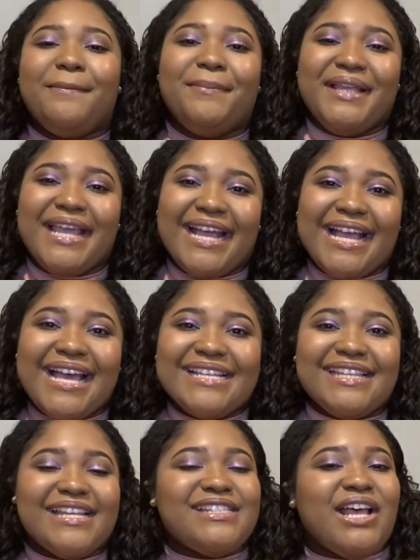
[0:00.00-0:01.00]
But yeah guys,
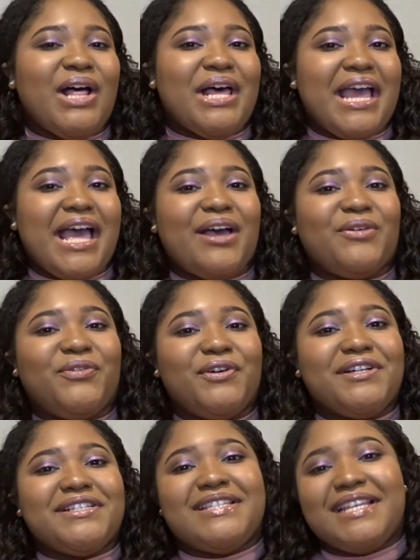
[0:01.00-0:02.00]
that's all I have
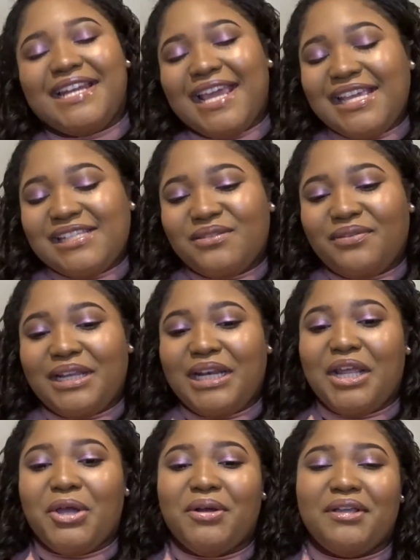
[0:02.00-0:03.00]
for today's
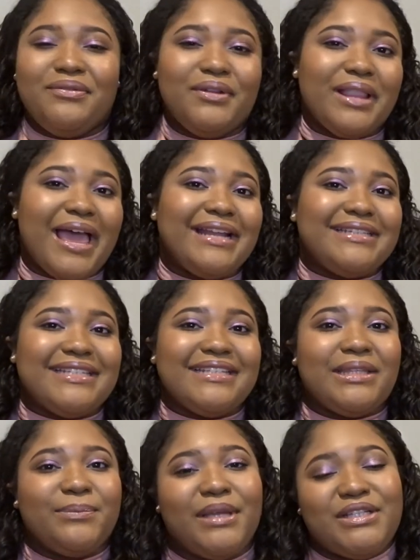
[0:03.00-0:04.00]
video. If you liked it,
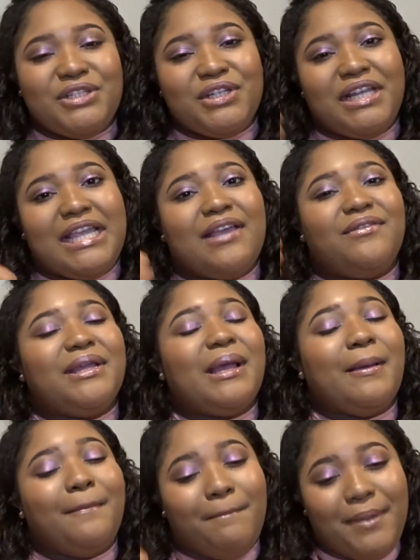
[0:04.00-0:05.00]
then make sure you give it
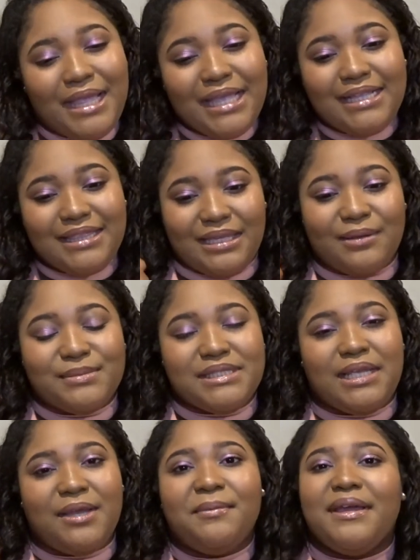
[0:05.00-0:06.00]
a big thumbs
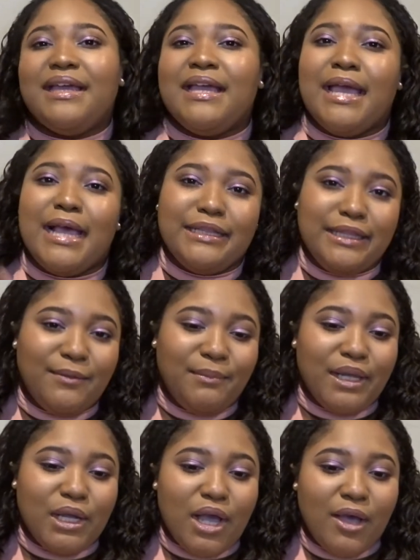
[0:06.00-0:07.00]
up and leave
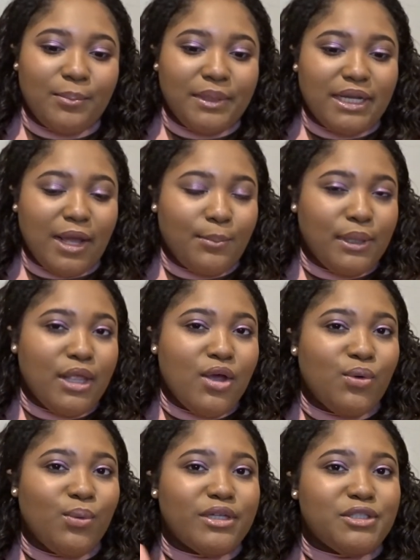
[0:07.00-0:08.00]
me a comment down
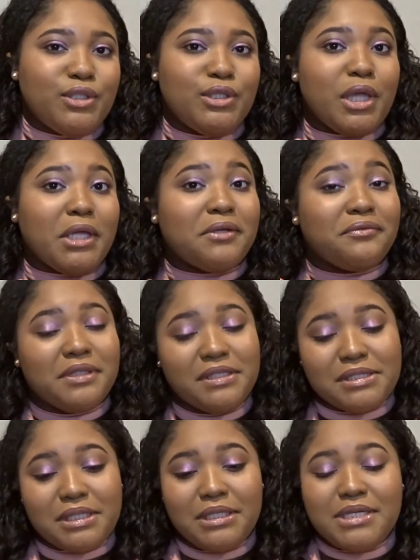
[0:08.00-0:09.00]
below what you thought of
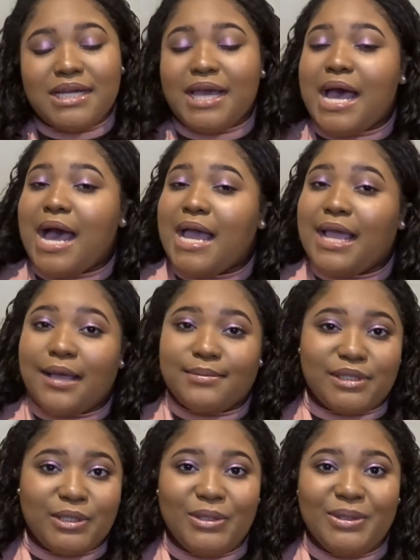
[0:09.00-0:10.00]
this look. I
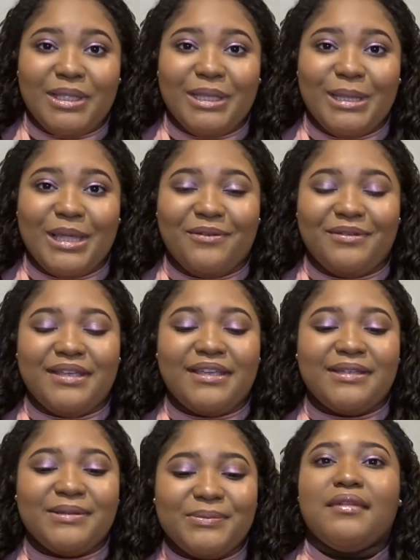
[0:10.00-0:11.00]
absolutely love
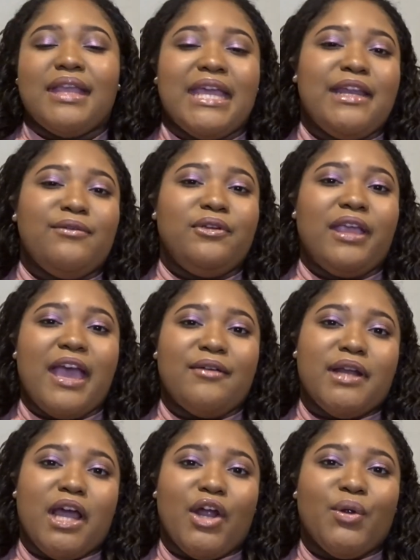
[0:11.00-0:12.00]
it. And if you have
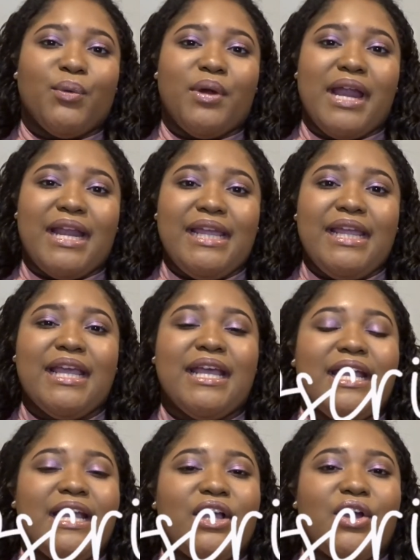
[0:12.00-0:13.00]
not already,
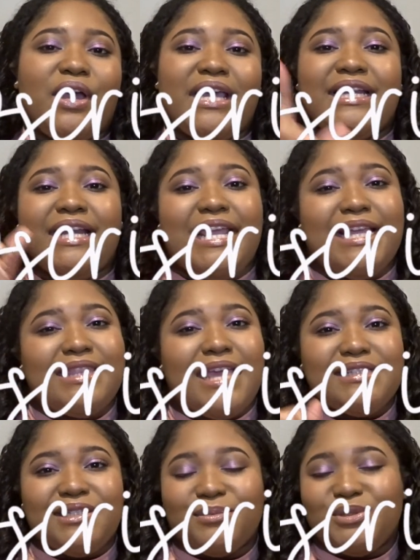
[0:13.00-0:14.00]
go ahead and hit
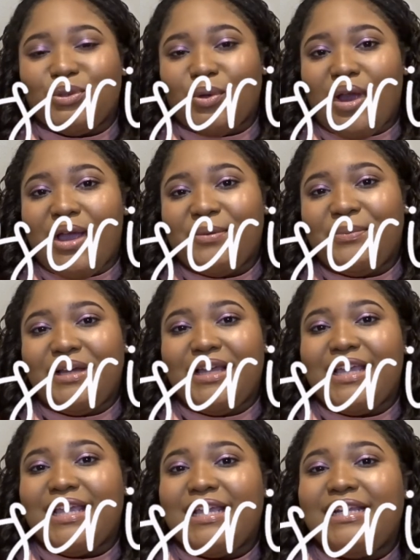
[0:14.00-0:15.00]
that subscribe
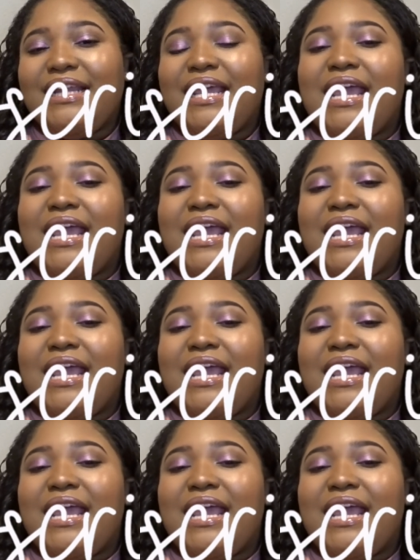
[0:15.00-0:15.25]
button